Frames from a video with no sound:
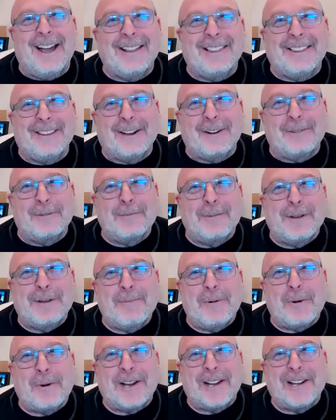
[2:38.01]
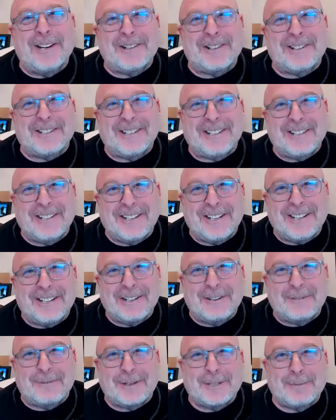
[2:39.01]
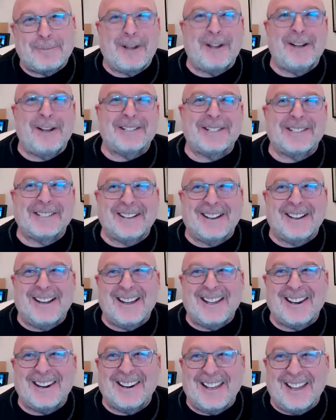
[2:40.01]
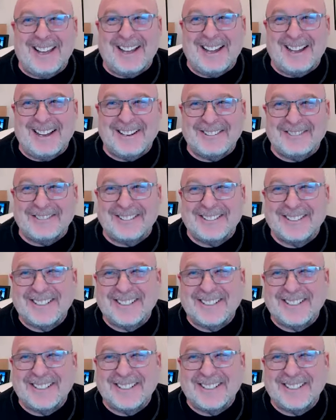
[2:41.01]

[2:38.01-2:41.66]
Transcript: I thought it would be more interesting to get your response, Scott, live. Oh, in real